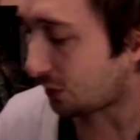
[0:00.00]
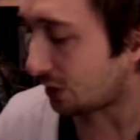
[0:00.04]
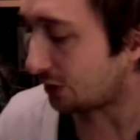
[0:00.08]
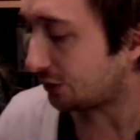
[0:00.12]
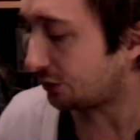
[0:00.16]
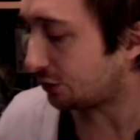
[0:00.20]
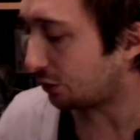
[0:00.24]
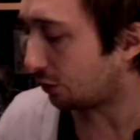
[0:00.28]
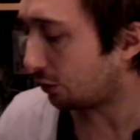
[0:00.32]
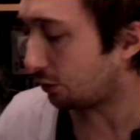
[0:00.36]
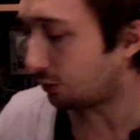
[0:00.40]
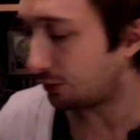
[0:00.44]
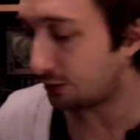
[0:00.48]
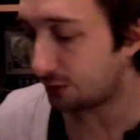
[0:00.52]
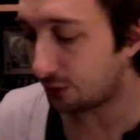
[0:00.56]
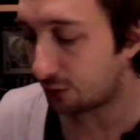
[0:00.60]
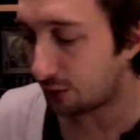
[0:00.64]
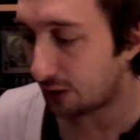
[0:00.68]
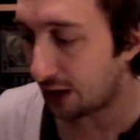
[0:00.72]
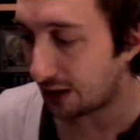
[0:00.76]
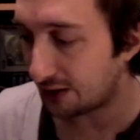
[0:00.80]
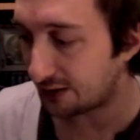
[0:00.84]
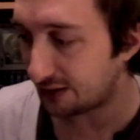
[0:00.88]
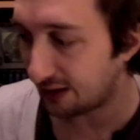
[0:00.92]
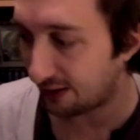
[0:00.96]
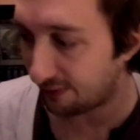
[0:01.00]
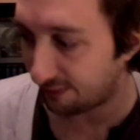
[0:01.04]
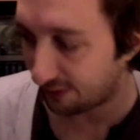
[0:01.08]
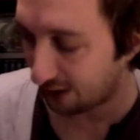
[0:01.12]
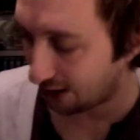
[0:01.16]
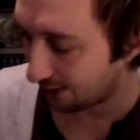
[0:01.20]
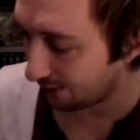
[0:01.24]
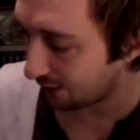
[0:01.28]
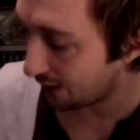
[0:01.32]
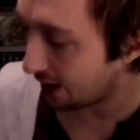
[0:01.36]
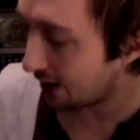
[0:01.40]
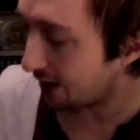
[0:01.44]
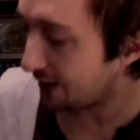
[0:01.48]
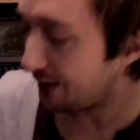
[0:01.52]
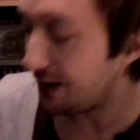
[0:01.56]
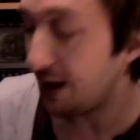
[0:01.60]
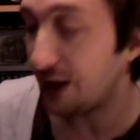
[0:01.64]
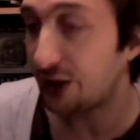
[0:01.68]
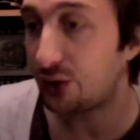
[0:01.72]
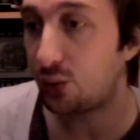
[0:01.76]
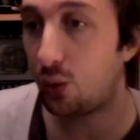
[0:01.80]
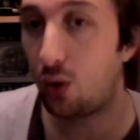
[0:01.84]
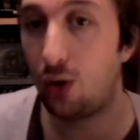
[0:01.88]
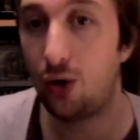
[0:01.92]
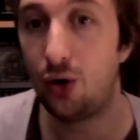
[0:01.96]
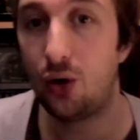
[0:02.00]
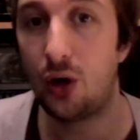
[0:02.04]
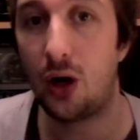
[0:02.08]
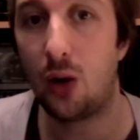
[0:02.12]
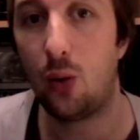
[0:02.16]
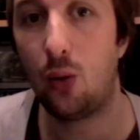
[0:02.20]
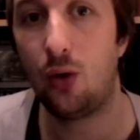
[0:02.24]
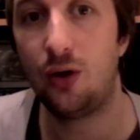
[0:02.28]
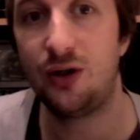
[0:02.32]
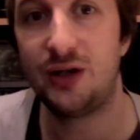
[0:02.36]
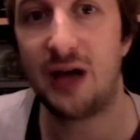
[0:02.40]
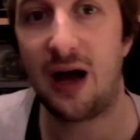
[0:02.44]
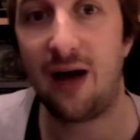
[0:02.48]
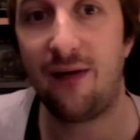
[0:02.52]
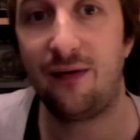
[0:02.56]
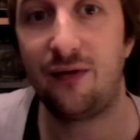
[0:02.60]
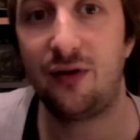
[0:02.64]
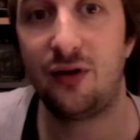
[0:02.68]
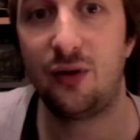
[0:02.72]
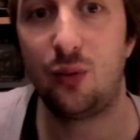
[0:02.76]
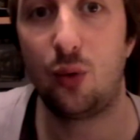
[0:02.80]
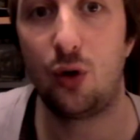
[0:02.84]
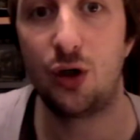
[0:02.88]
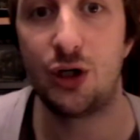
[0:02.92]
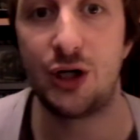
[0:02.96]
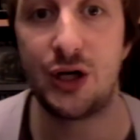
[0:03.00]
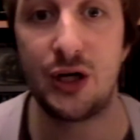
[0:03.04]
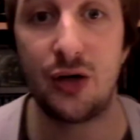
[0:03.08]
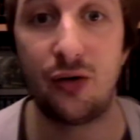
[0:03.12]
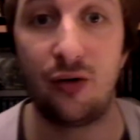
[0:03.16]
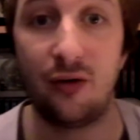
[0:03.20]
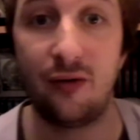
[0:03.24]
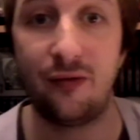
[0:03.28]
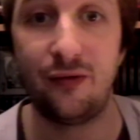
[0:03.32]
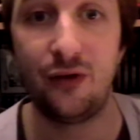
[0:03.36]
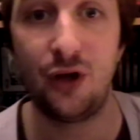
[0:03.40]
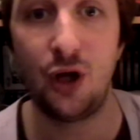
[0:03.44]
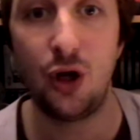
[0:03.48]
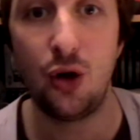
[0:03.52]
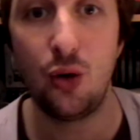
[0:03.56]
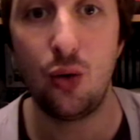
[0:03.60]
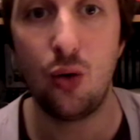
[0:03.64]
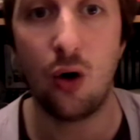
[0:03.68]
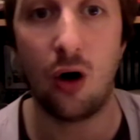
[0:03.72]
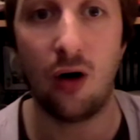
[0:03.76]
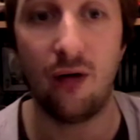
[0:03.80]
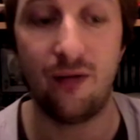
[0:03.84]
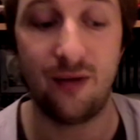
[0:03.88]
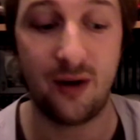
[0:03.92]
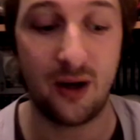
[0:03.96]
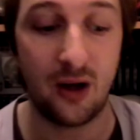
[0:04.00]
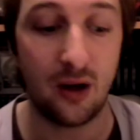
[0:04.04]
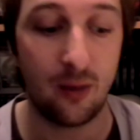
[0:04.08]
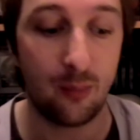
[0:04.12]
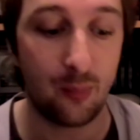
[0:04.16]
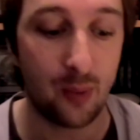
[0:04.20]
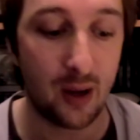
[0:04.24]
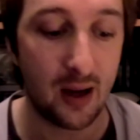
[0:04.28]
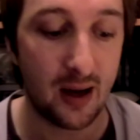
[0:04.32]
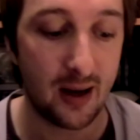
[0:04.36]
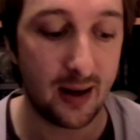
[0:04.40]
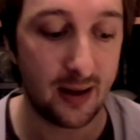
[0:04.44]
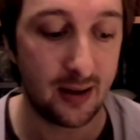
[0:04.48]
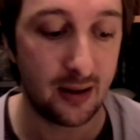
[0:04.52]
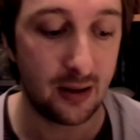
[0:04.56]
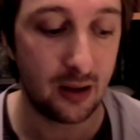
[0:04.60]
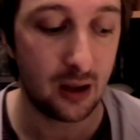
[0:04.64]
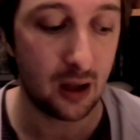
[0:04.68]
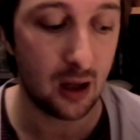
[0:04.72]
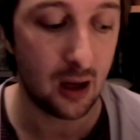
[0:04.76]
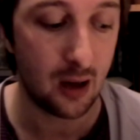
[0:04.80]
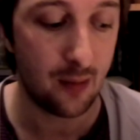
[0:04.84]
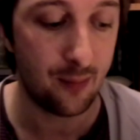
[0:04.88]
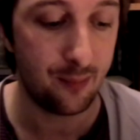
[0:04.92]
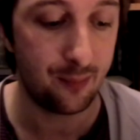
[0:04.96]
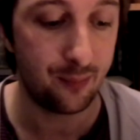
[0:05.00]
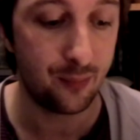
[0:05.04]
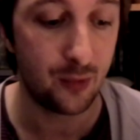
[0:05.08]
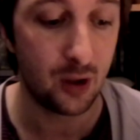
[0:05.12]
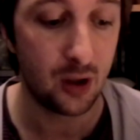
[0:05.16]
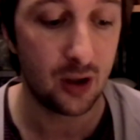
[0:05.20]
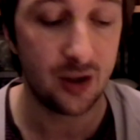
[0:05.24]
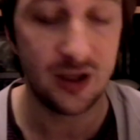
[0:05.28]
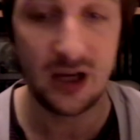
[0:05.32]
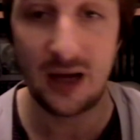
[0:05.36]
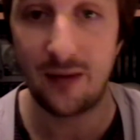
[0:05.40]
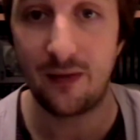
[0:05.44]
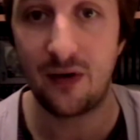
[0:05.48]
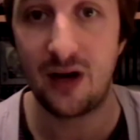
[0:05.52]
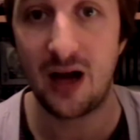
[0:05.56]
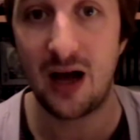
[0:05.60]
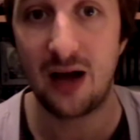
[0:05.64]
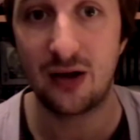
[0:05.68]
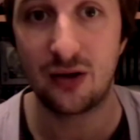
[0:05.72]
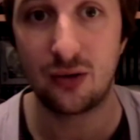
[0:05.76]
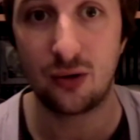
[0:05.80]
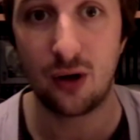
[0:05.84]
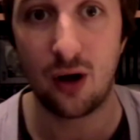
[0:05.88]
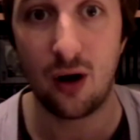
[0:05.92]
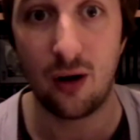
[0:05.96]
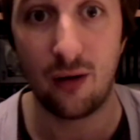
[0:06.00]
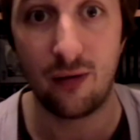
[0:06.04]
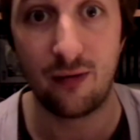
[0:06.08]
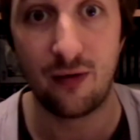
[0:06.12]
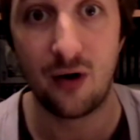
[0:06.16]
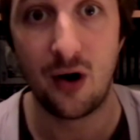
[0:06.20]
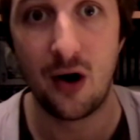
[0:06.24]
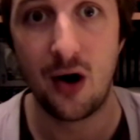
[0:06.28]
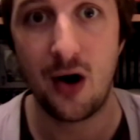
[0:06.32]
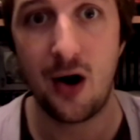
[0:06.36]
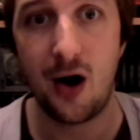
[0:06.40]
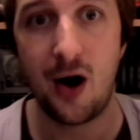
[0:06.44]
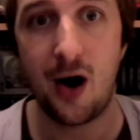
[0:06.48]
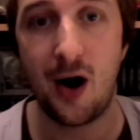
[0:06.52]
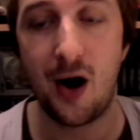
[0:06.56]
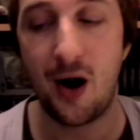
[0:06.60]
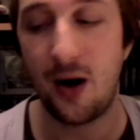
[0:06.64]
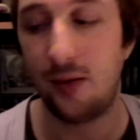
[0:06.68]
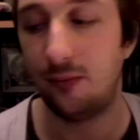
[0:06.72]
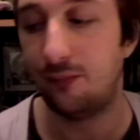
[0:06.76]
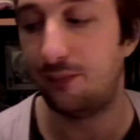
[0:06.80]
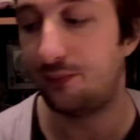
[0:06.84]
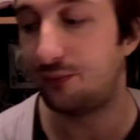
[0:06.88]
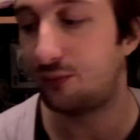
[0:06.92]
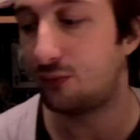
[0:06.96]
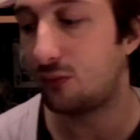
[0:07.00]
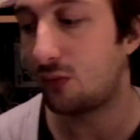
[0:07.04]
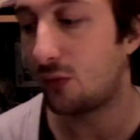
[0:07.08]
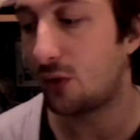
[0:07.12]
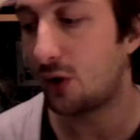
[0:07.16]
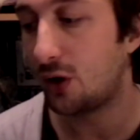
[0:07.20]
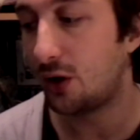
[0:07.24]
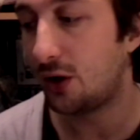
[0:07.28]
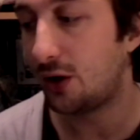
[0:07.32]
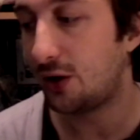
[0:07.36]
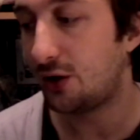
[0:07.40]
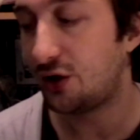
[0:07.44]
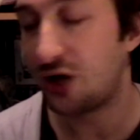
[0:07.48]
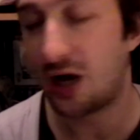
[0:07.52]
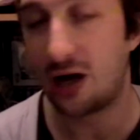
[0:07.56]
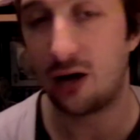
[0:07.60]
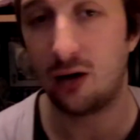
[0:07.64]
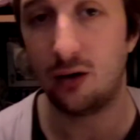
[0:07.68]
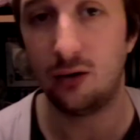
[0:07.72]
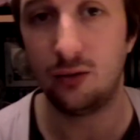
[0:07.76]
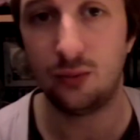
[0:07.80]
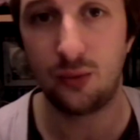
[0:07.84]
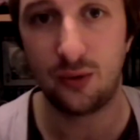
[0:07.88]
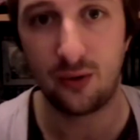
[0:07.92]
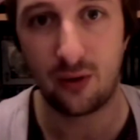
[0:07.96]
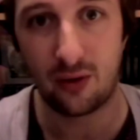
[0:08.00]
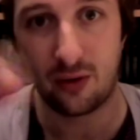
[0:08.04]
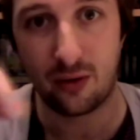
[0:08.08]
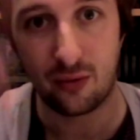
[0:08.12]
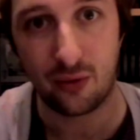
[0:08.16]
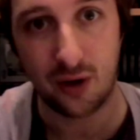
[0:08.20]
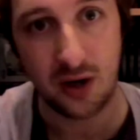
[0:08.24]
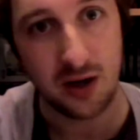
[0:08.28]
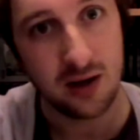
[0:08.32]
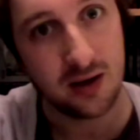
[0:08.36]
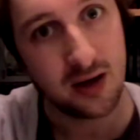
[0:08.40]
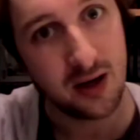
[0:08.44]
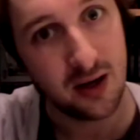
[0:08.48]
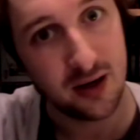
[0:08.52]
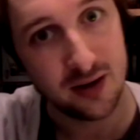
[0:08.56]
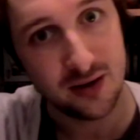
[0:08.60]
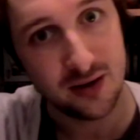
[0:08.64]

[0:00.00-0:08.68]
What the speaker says: So, glad to have that. Next one was after watching a review of it by David Hasselhoff, channel with the 3 in